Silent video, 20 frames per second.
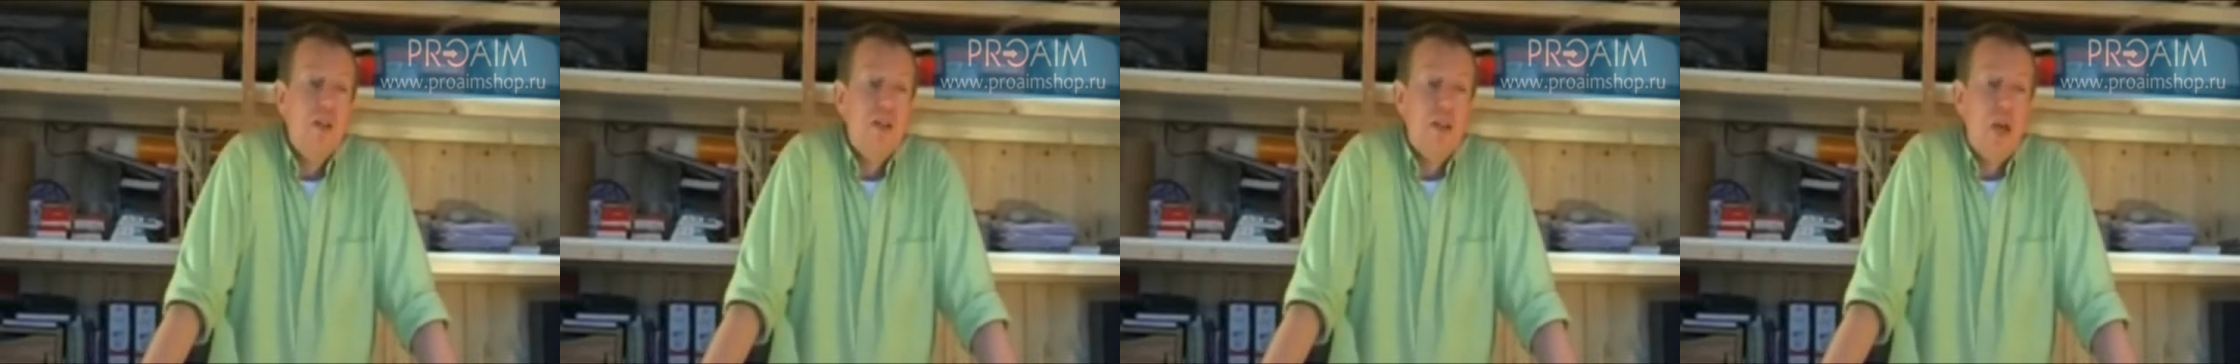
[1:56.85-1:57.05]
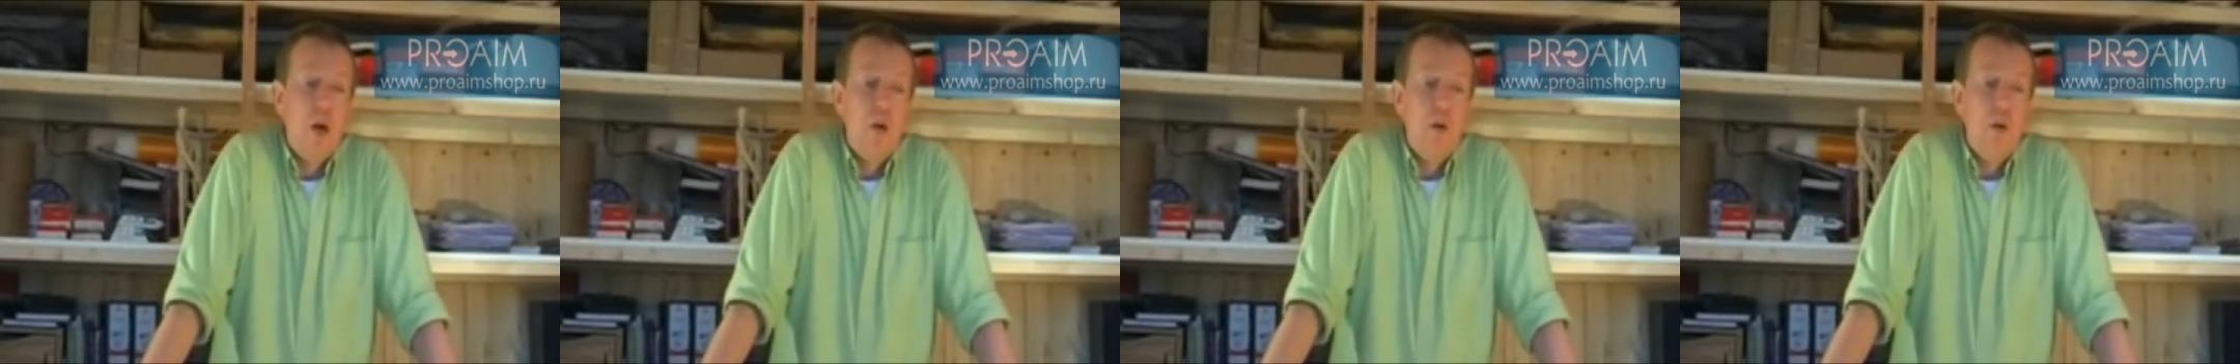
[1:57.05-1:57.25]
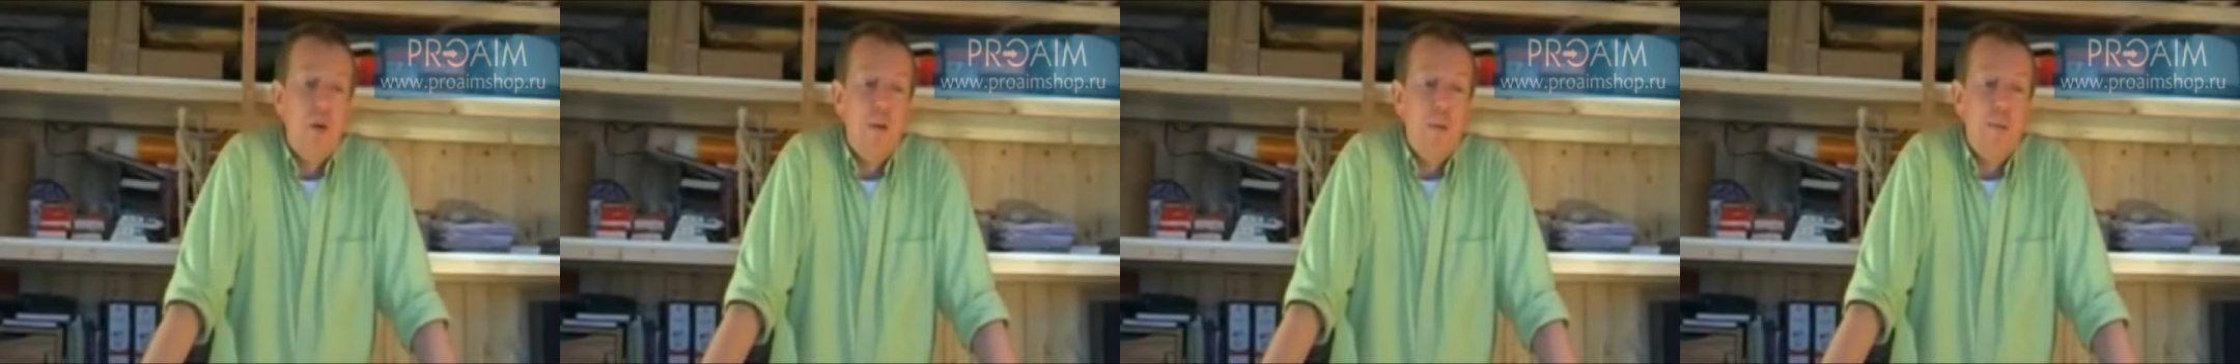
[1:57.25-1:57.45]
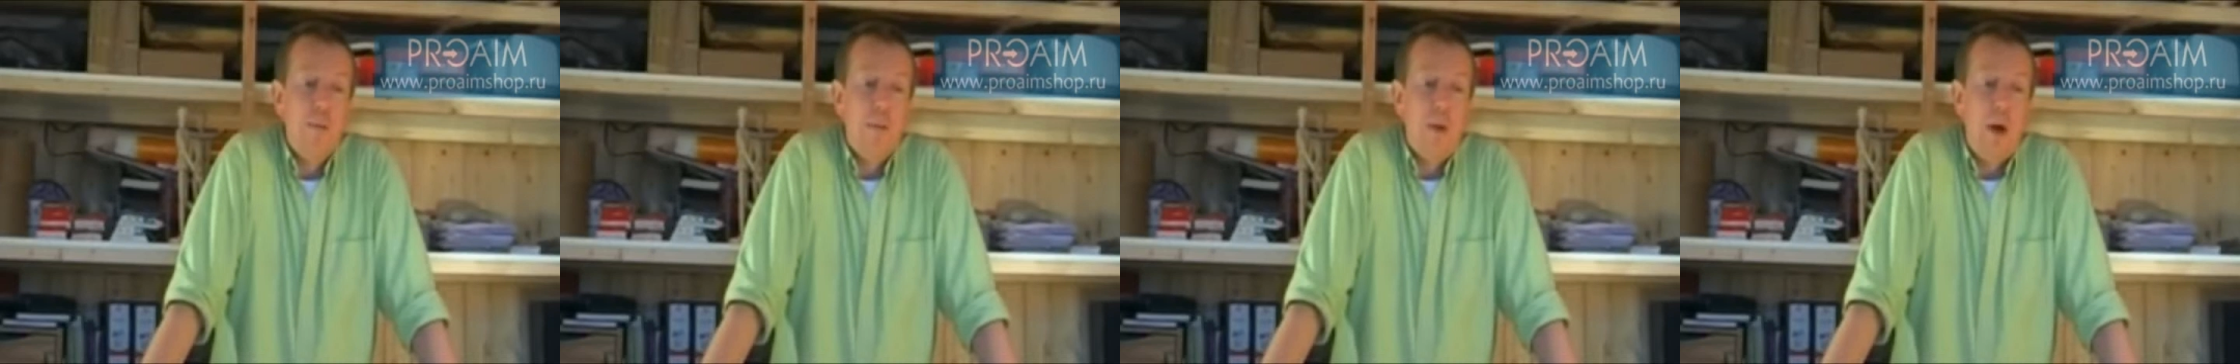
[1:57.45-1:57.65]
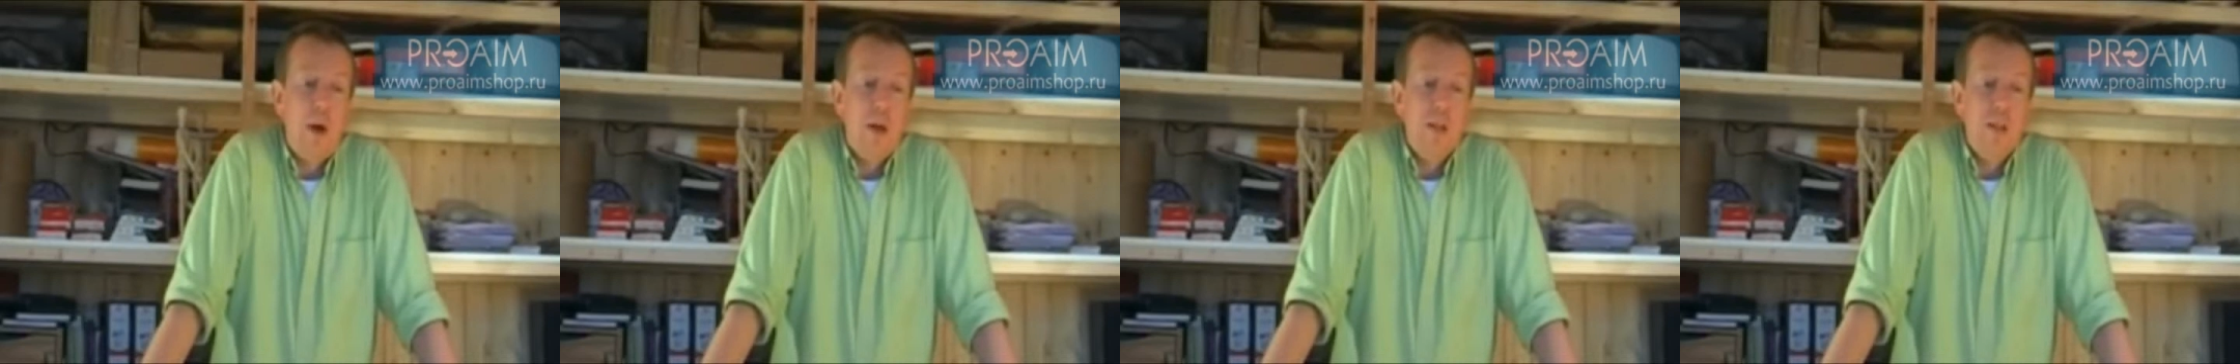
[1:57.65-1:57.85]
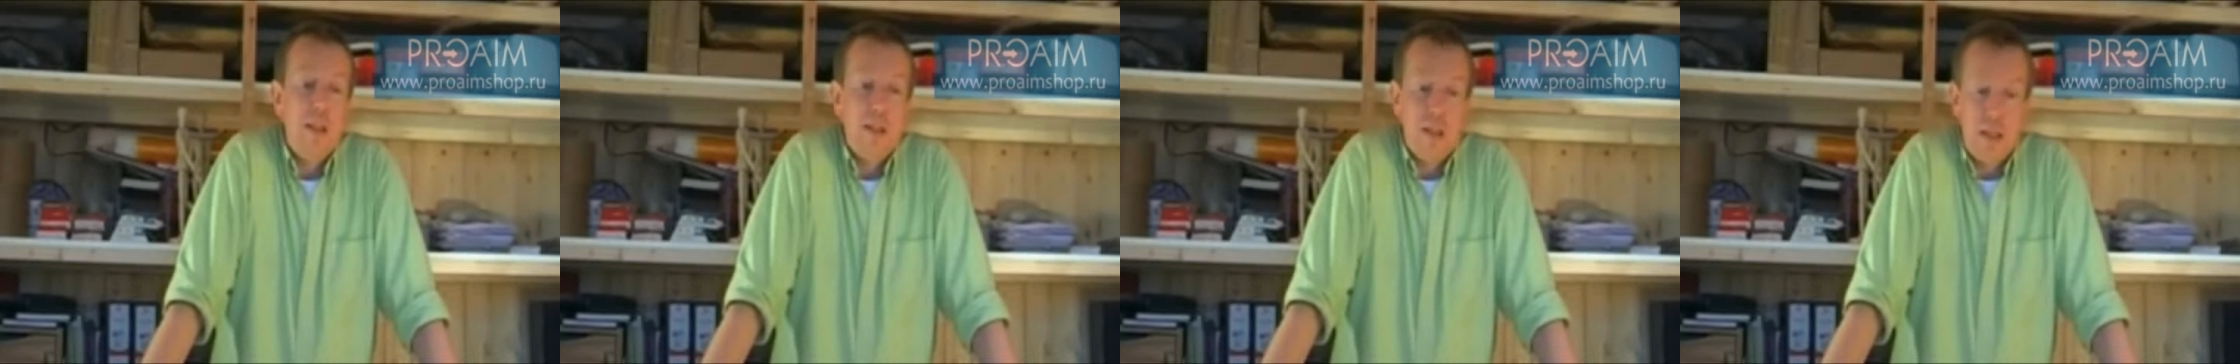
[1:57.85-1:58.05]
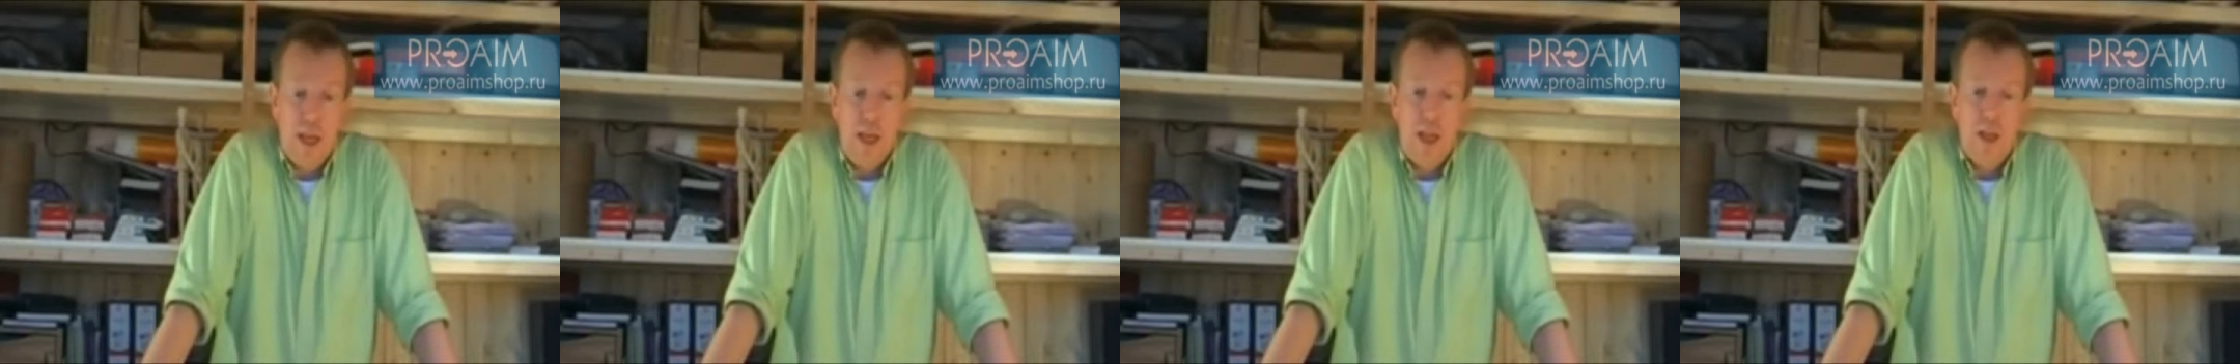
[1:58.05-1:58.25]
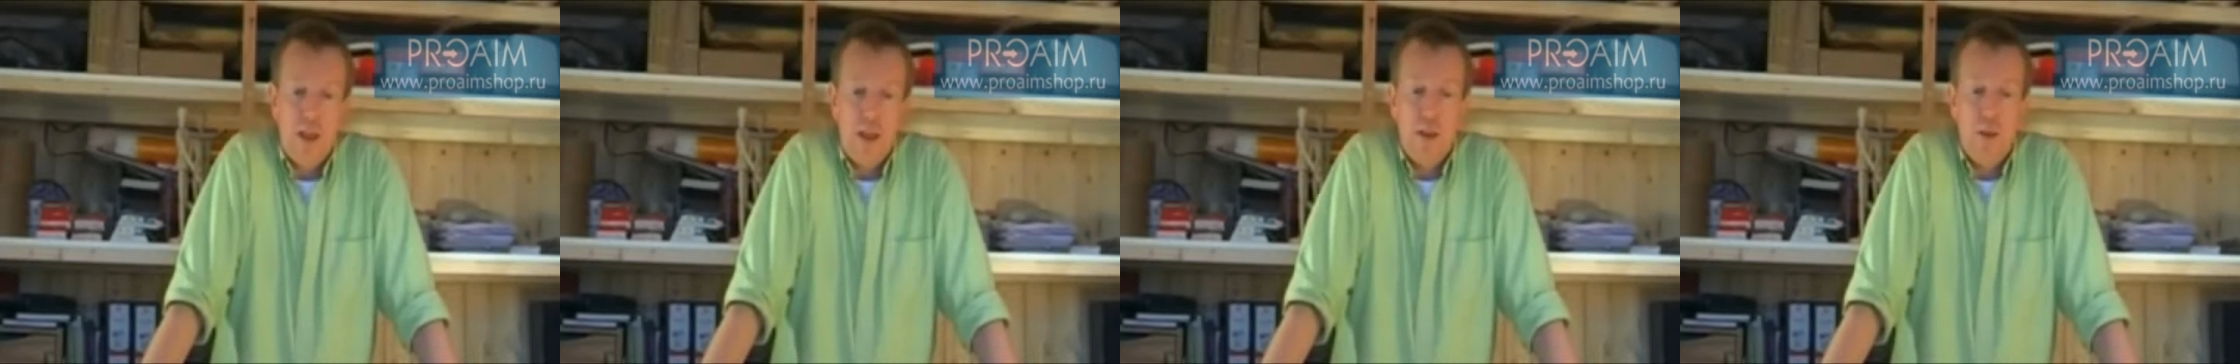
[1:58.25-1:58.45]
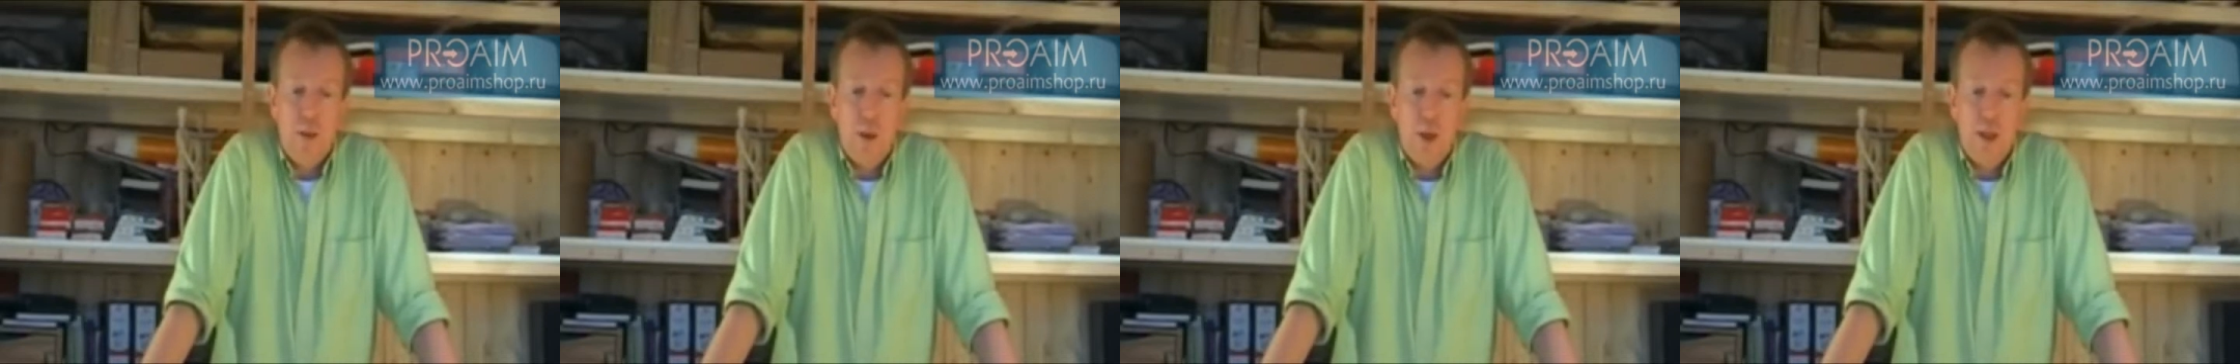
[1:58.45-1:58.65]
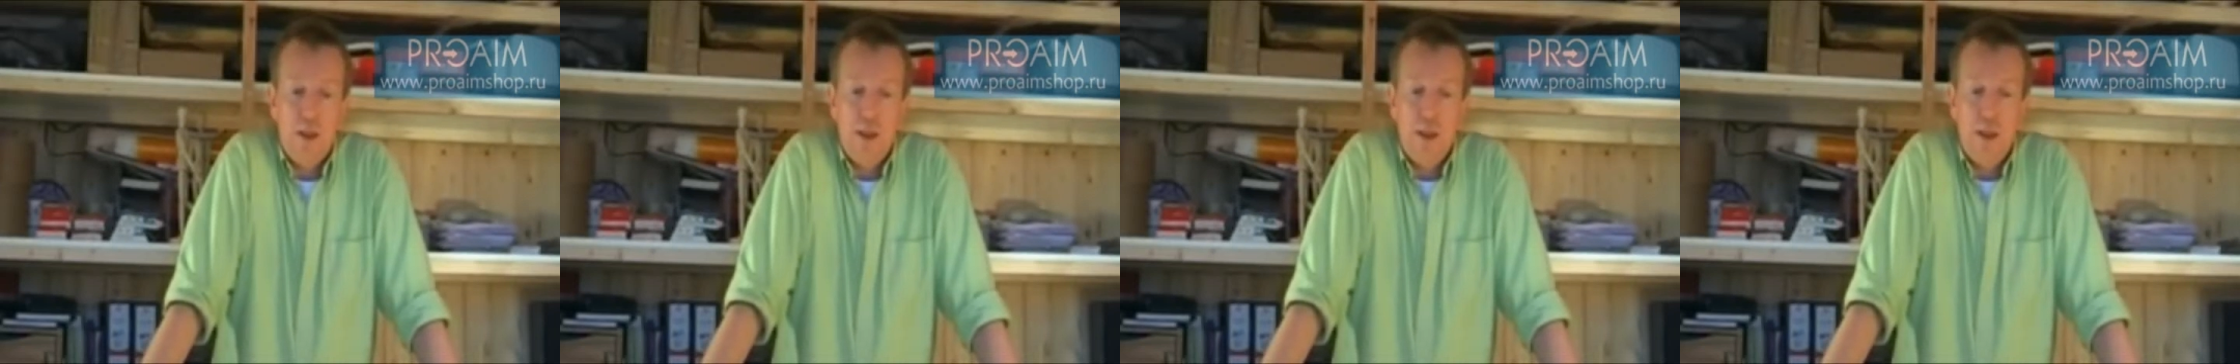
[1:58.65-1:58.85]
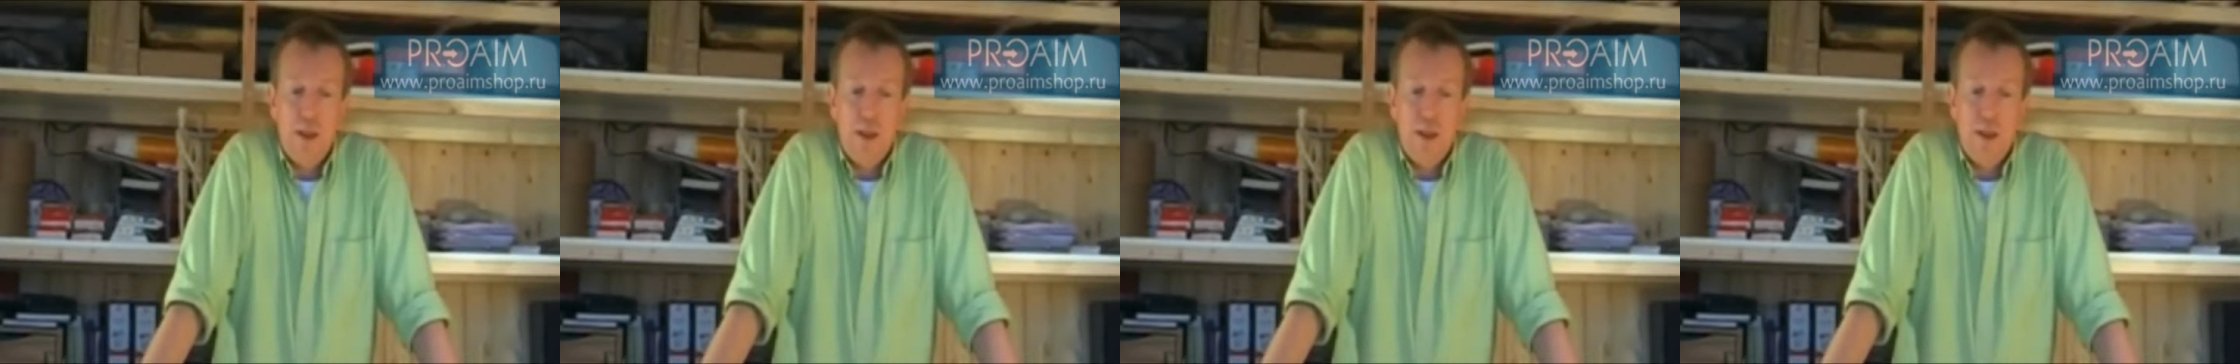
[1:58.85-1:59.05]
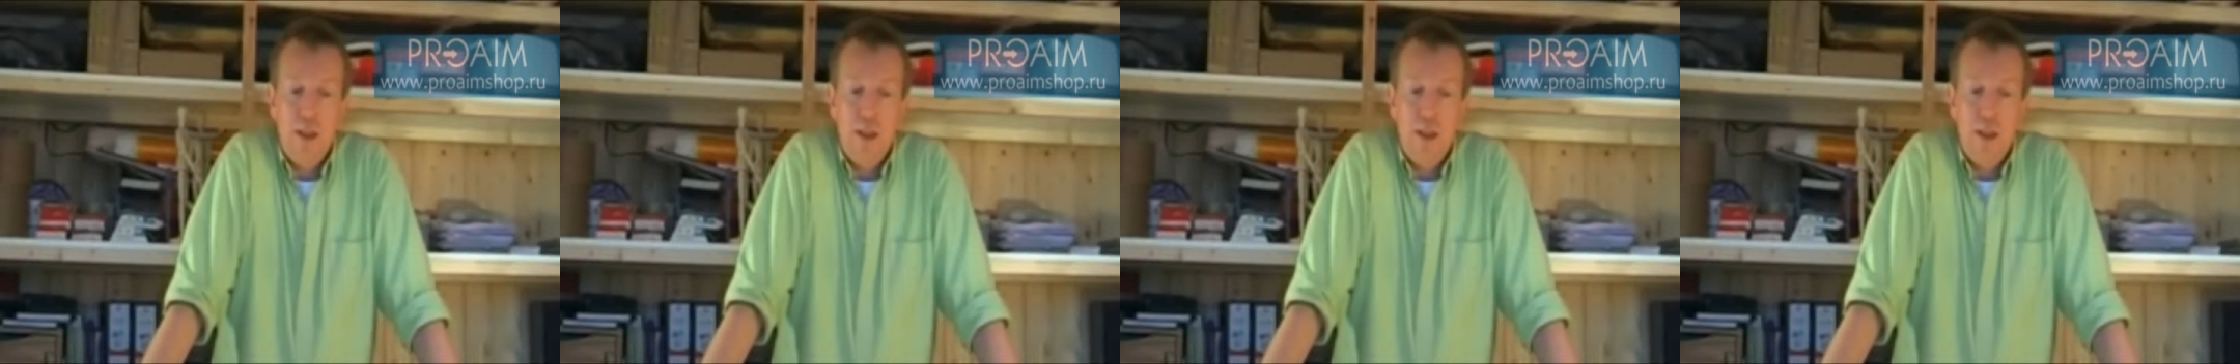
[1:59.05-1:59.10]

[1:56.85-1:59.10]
So I did take a quick look